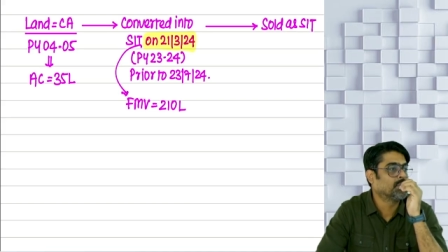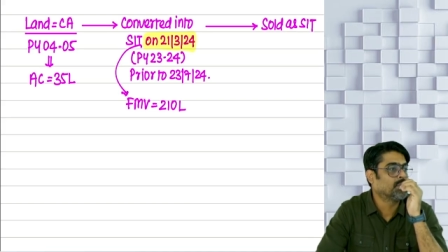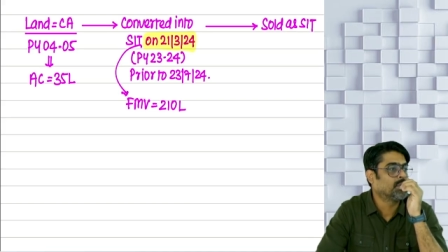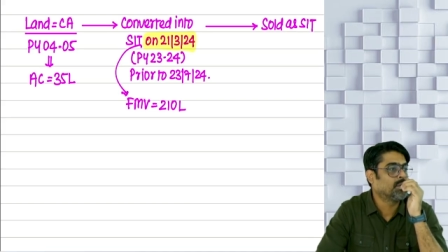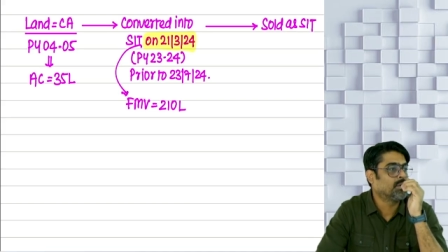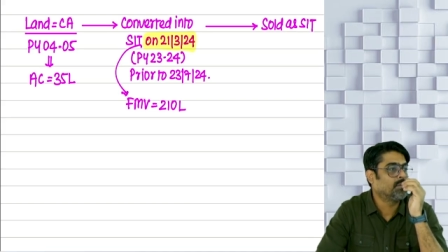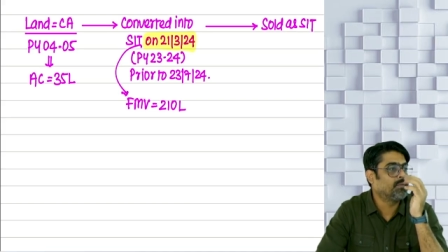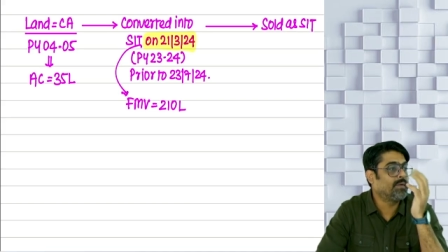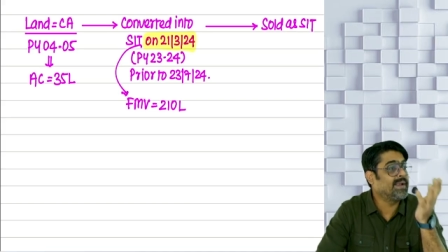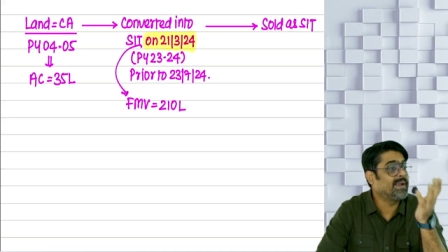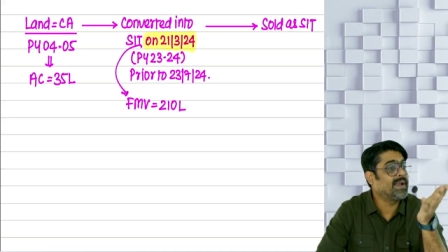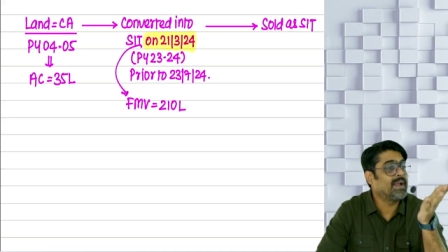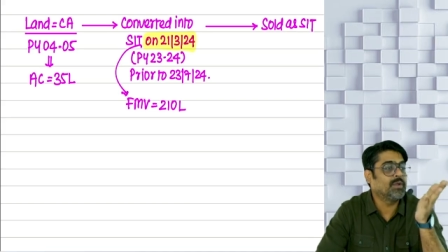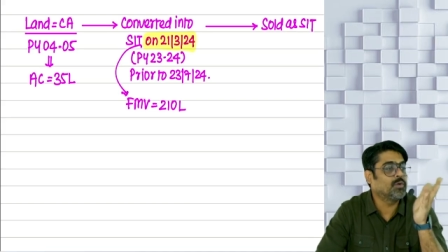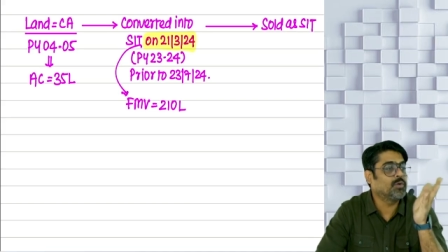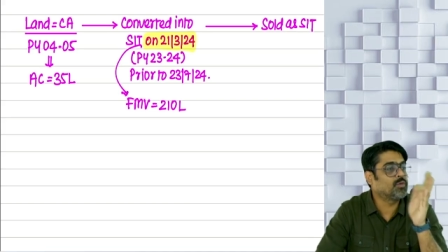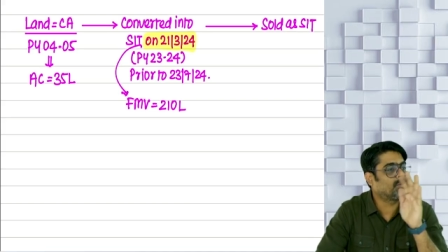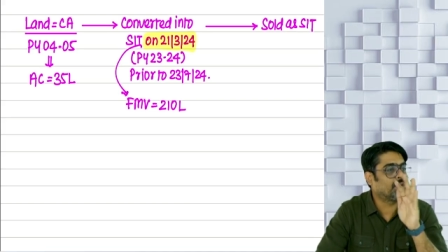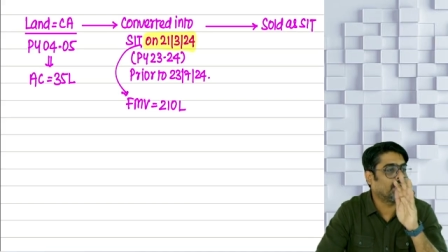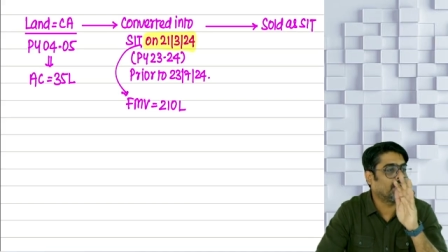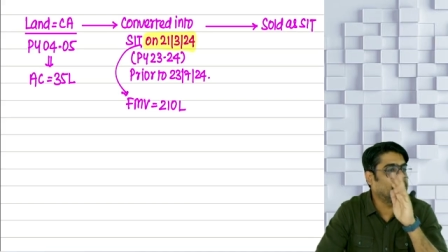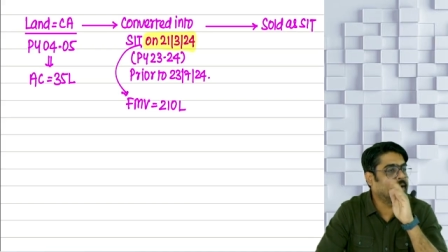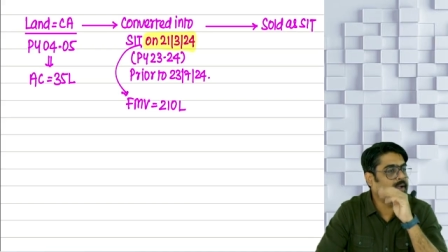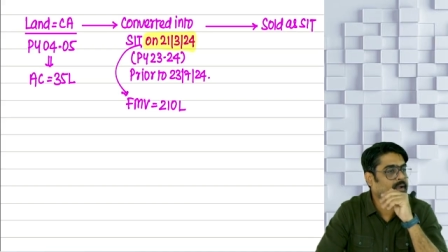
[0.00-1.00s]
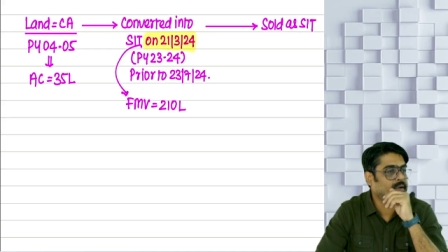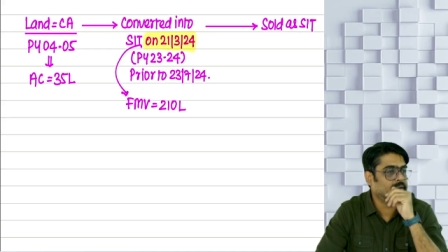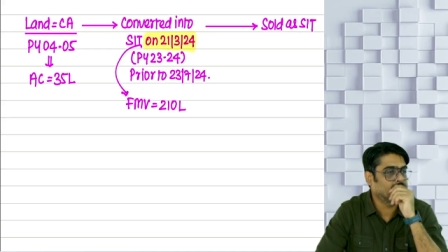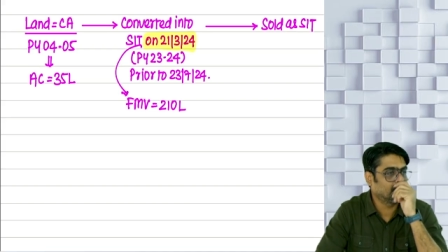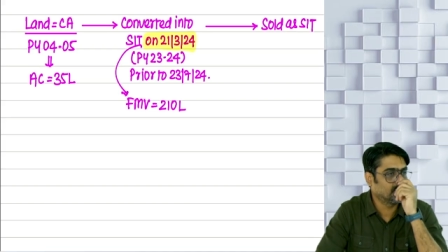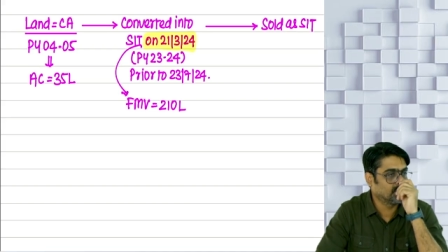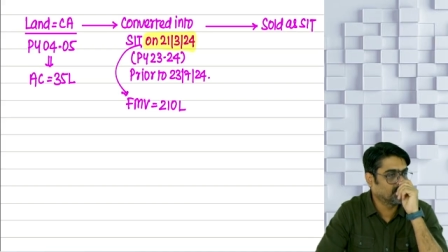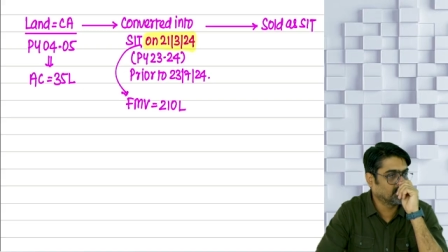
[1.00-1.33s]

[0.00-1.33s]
When are you selling?